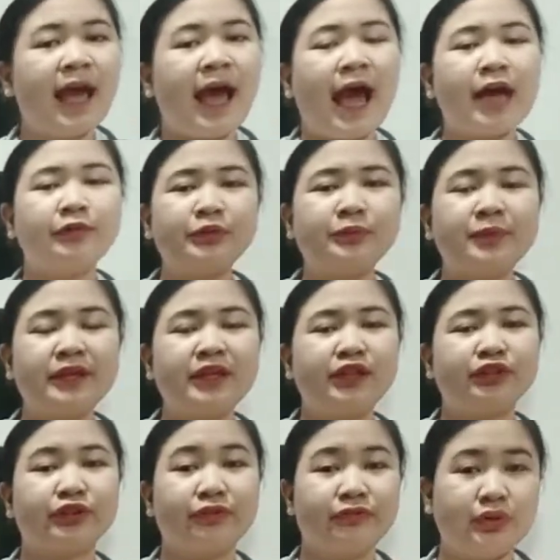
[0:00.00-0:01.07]
I will be
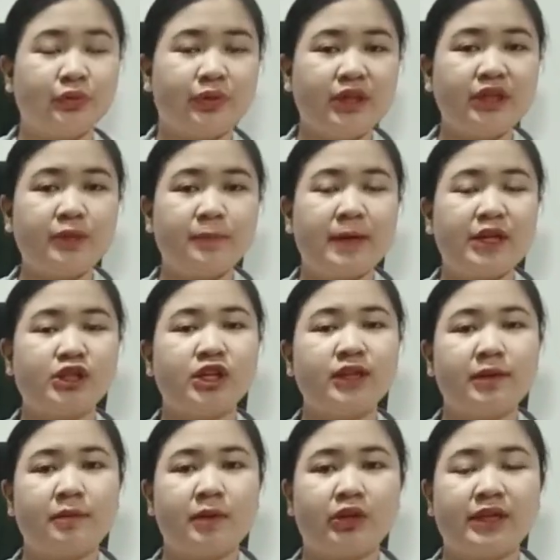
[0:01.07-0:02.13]
interviewing the patient
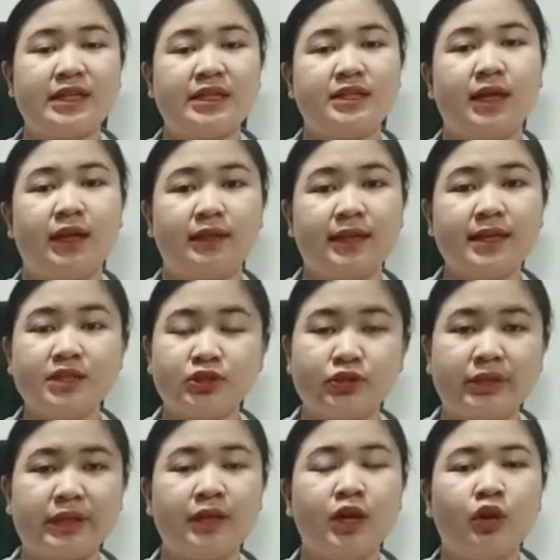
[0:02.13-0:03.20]
about his health
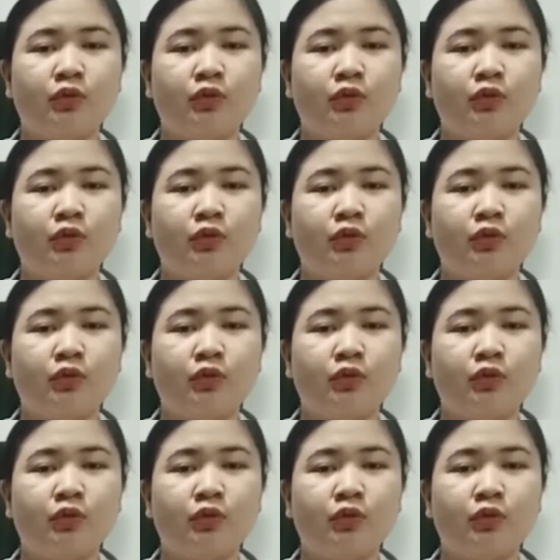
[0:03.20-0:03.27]
history,